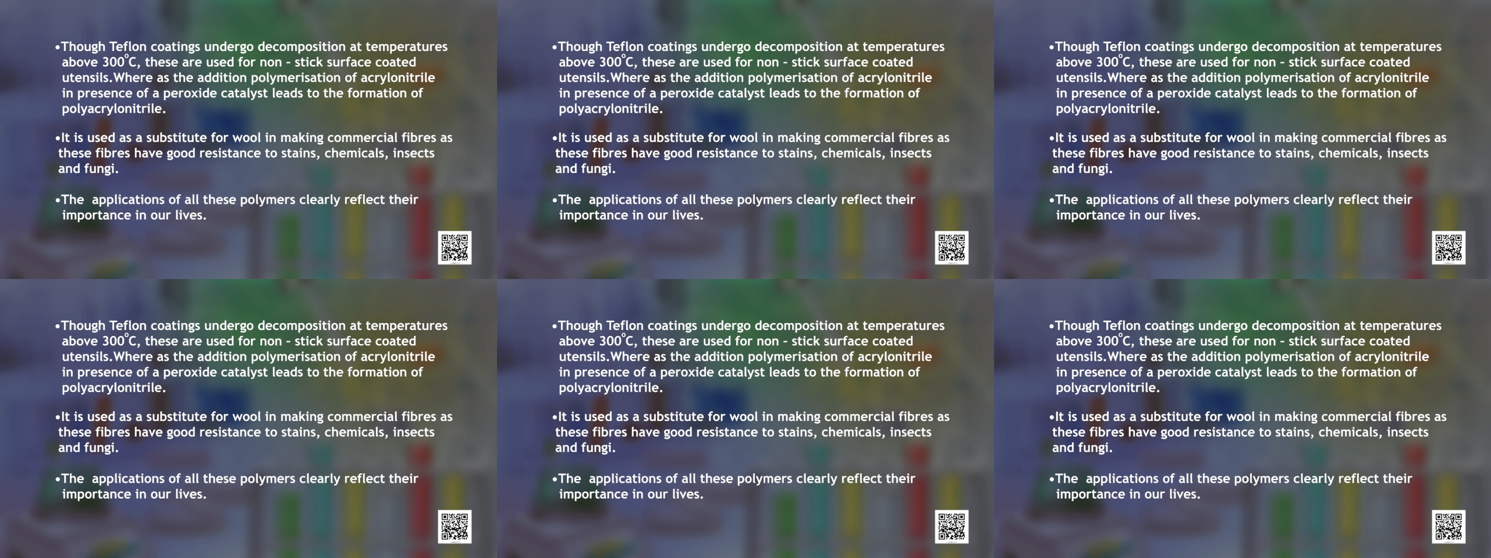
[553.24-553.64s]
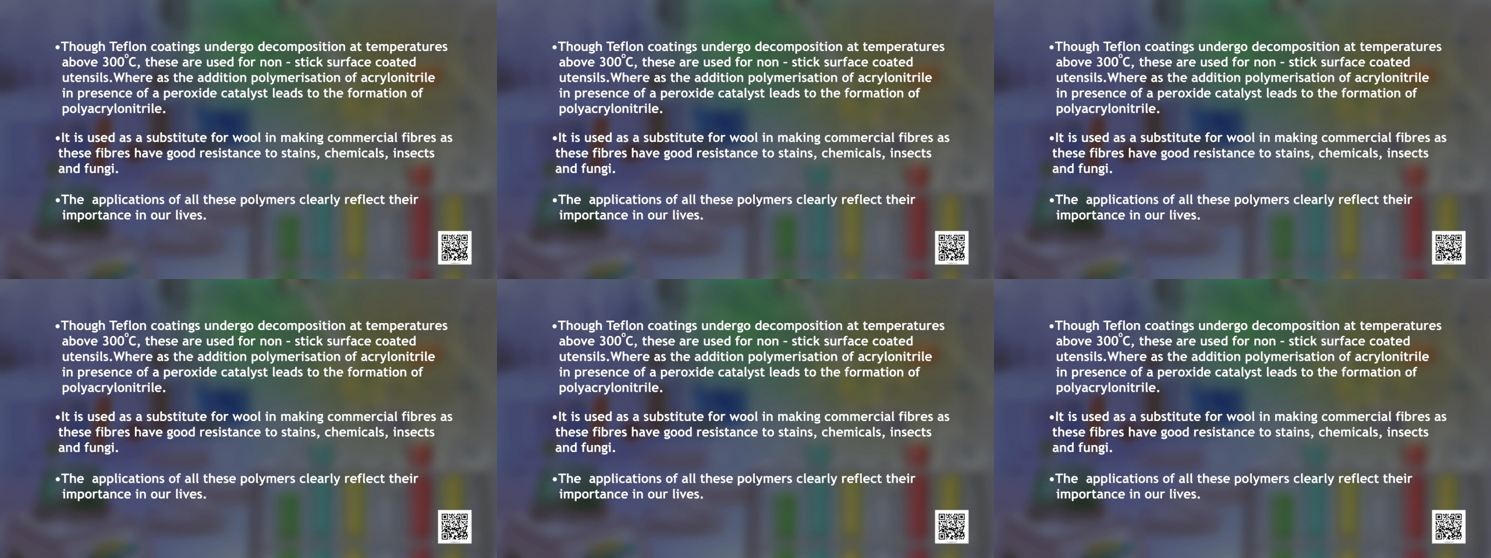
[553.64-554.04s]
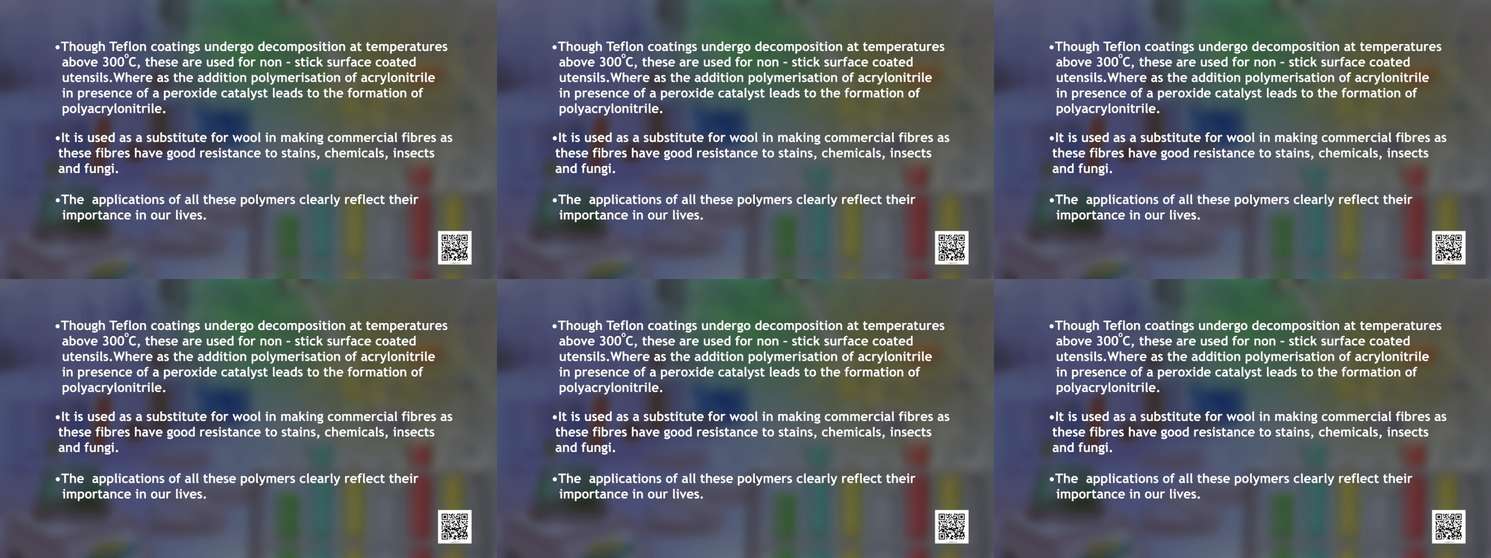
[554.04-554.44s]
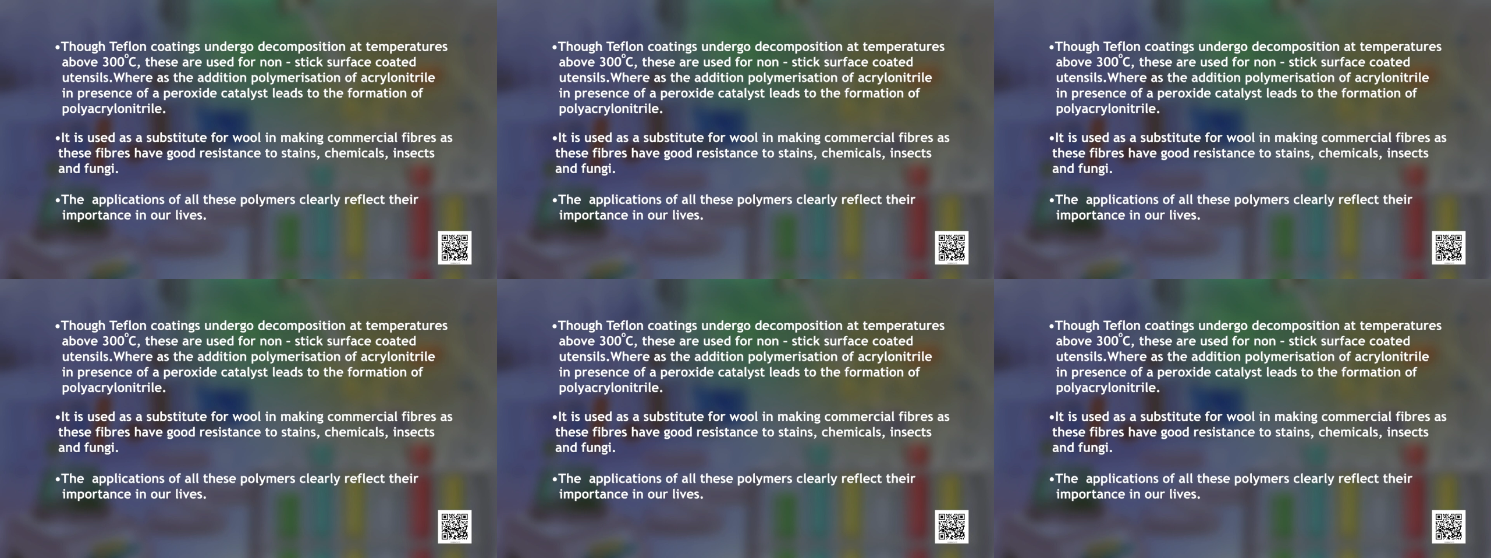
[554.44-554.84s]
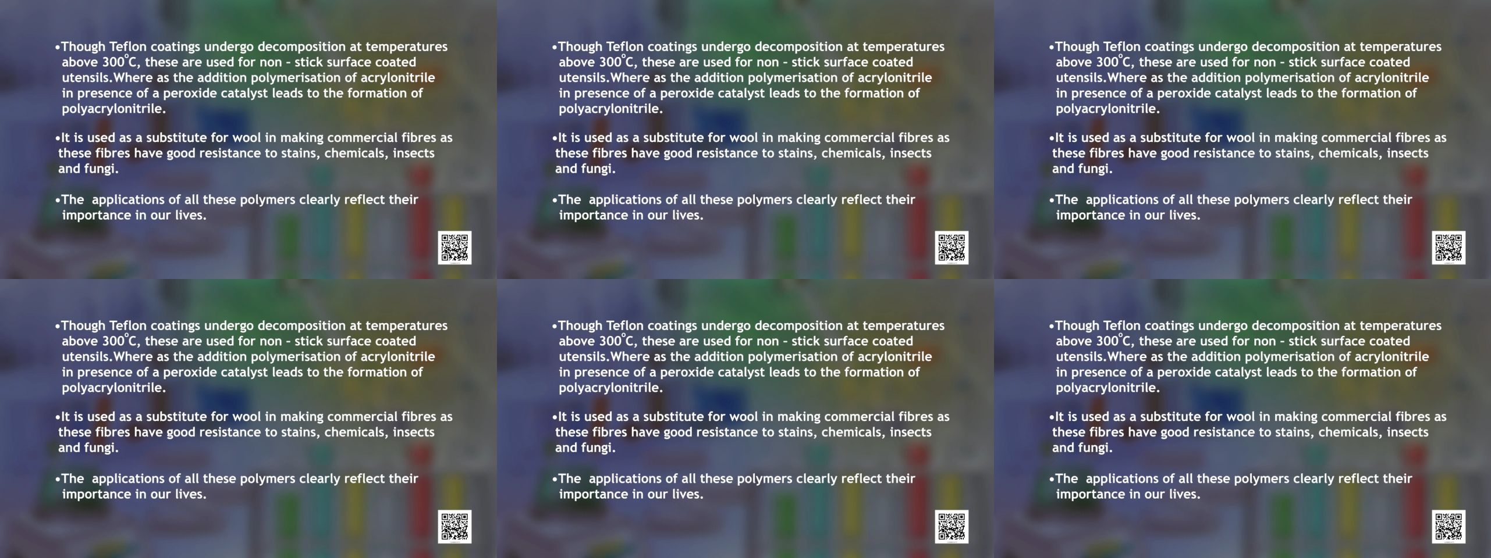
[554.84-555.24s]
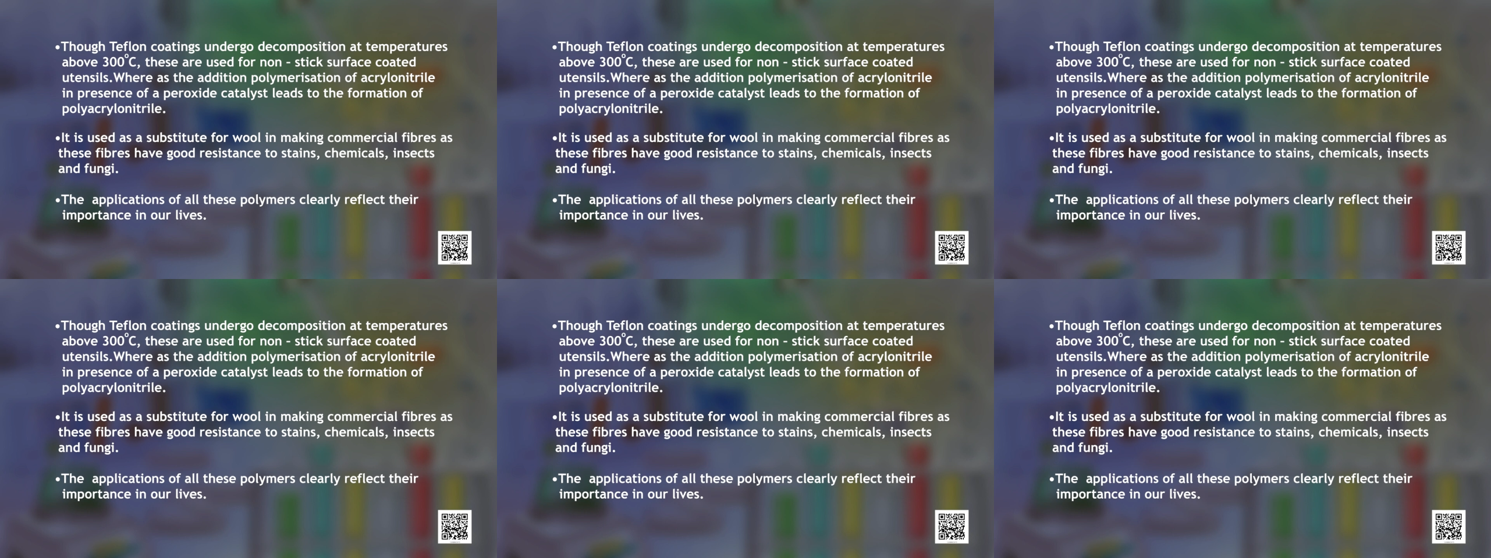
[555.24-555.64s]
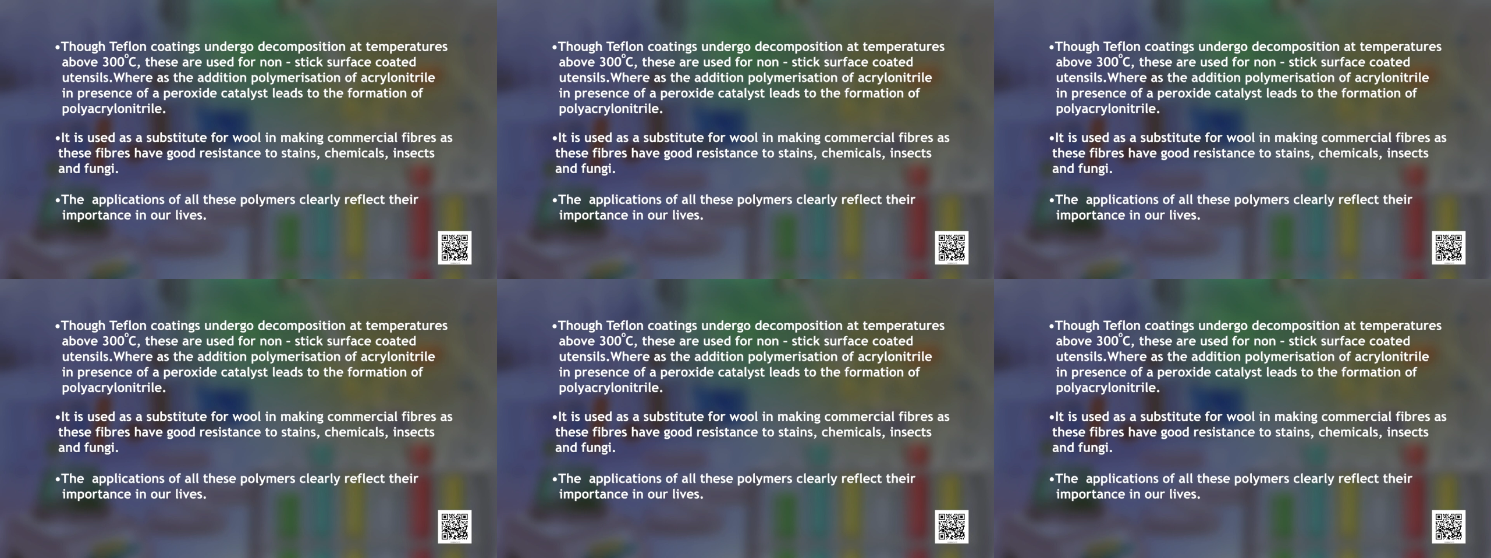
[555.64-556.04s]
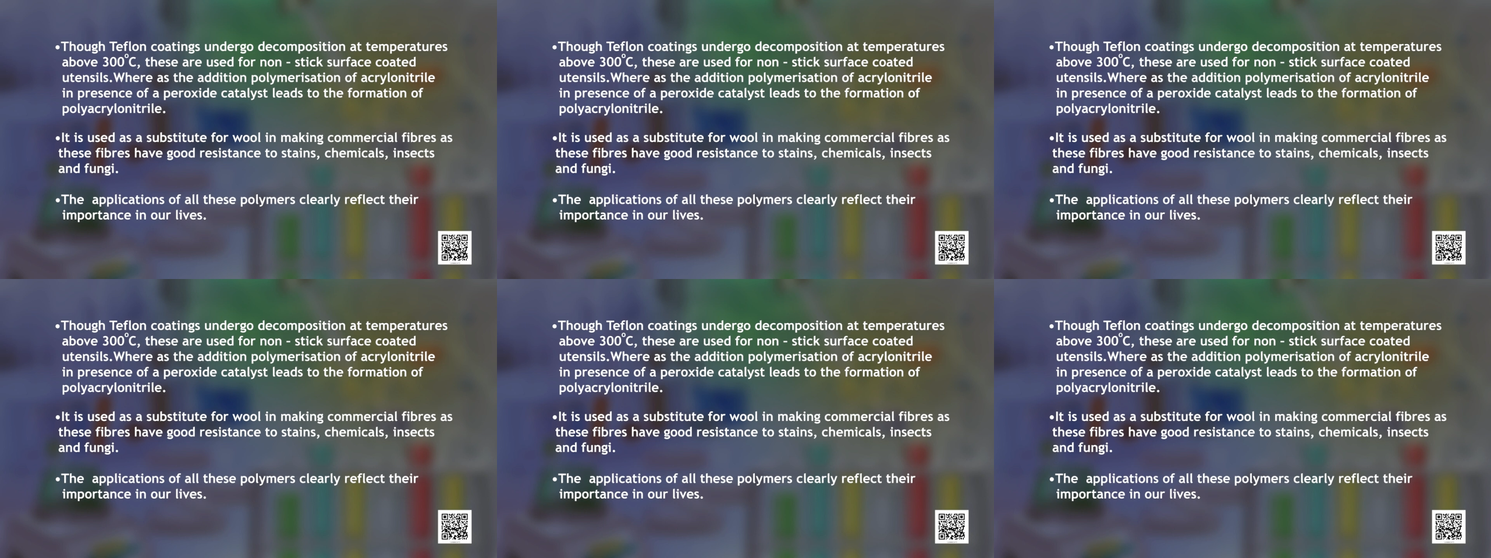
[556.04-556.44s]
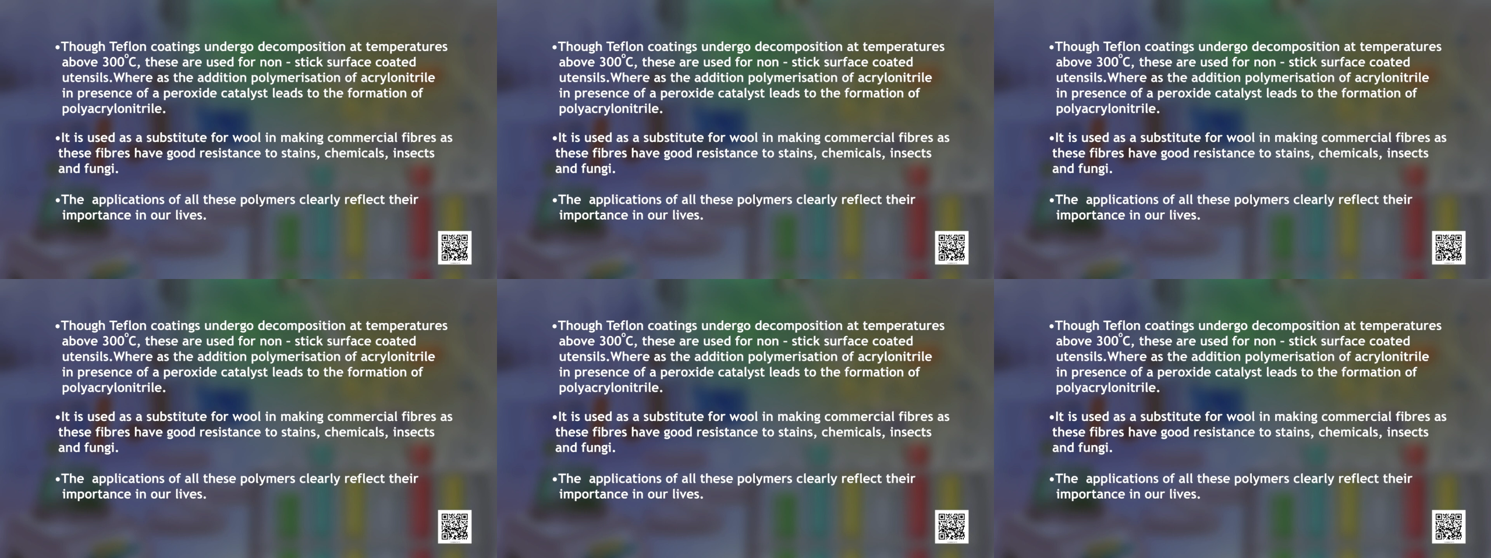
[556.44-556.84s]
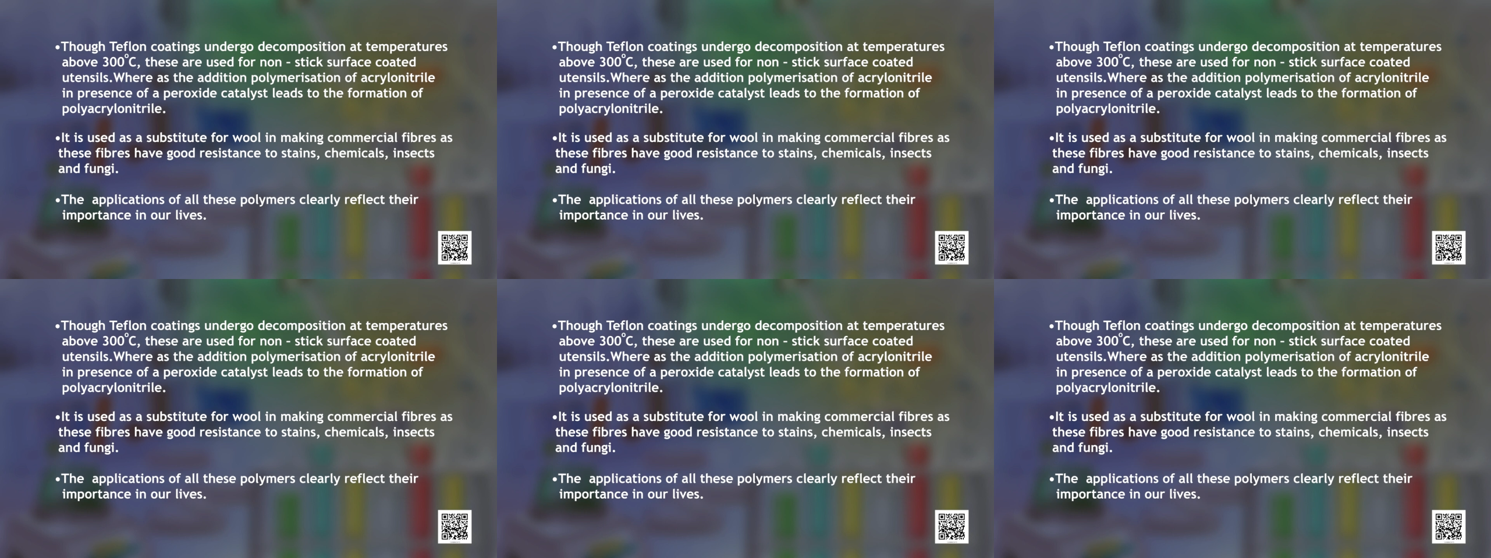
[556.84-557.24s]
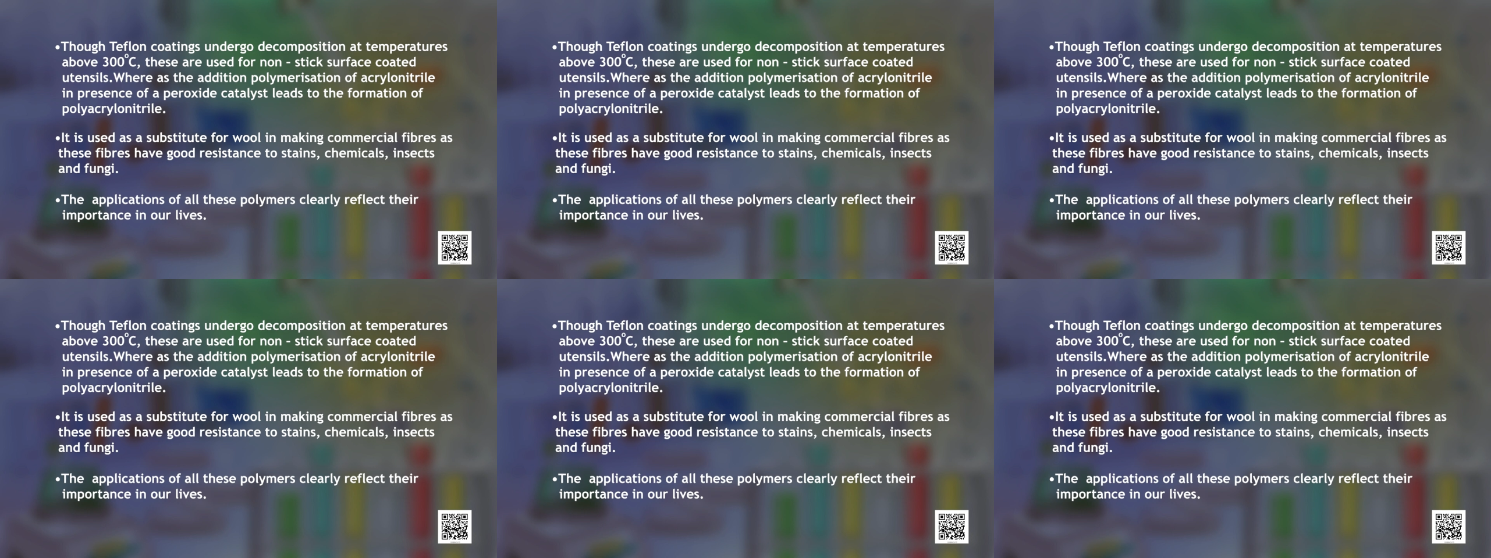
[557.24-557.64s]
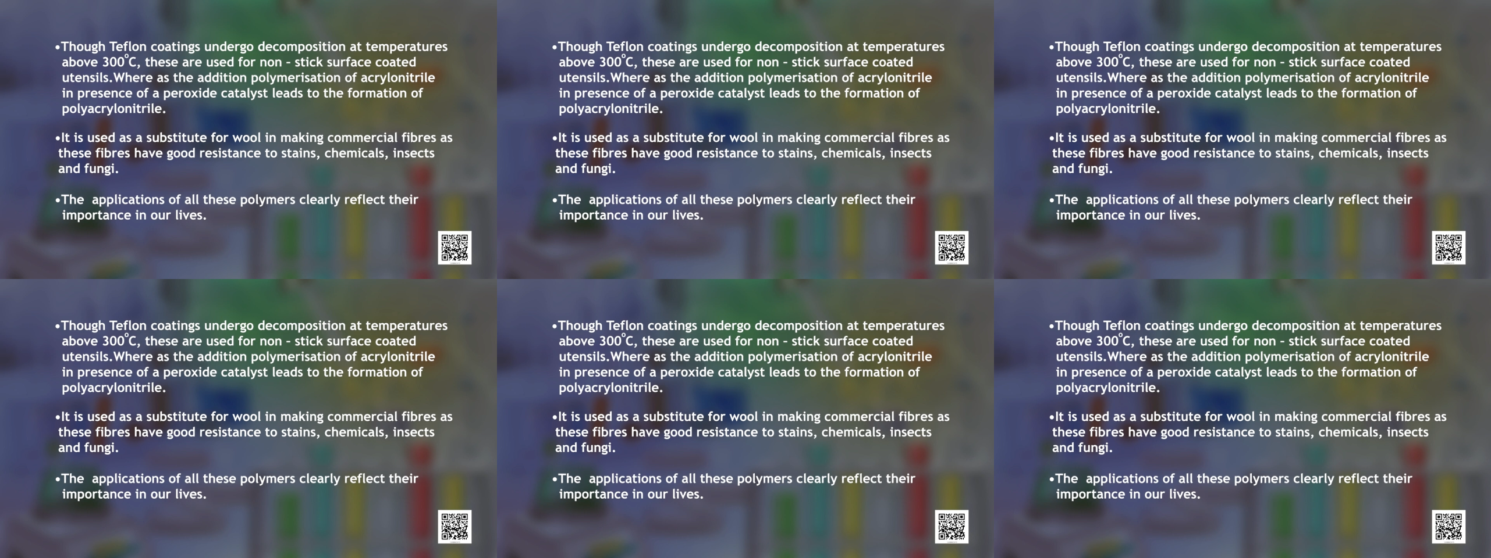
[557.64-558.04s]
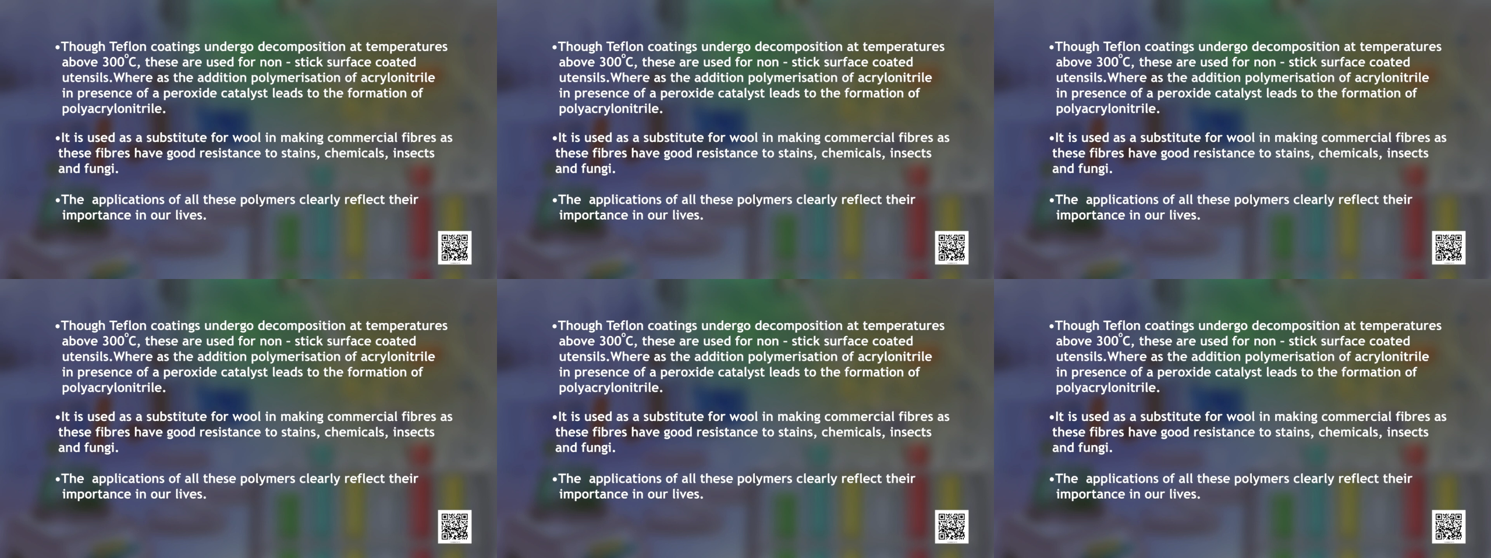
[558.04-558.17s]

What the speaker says: No face is visible, so there are no lips to read.